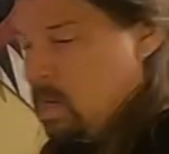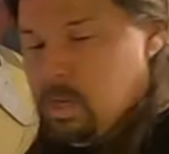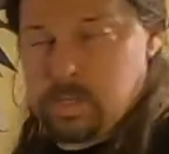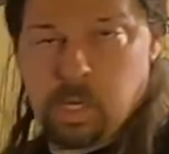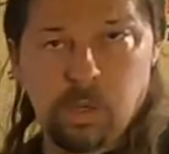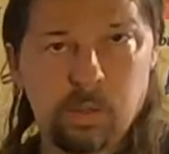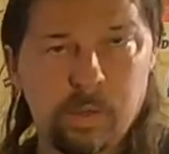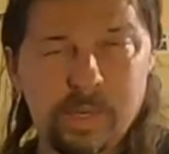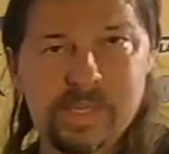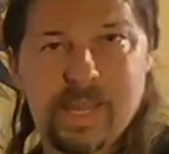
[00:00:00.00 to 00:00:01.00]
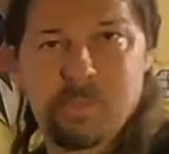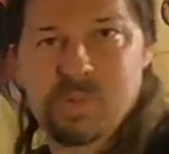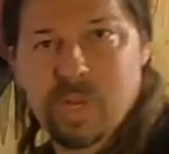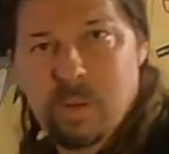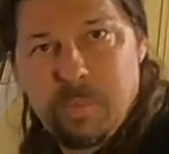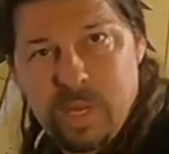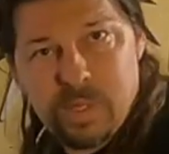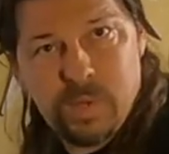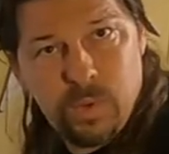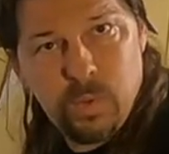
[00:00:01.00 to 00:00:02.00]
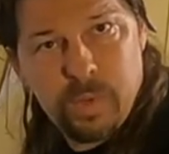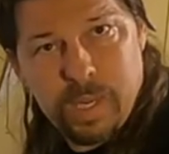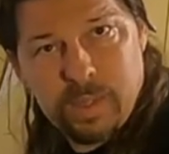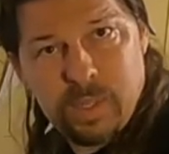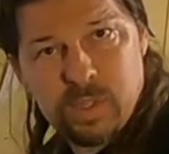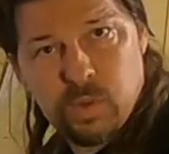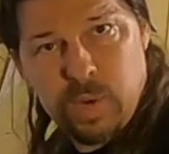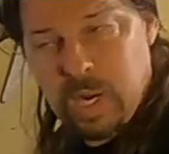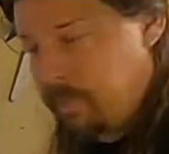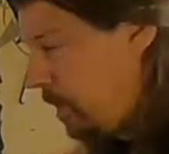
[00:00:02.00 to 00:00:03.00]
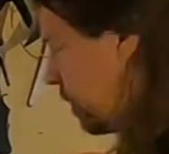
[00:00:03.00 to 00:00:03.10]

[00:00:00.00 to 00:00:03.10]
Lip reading: So your next step is going to be to get the screen up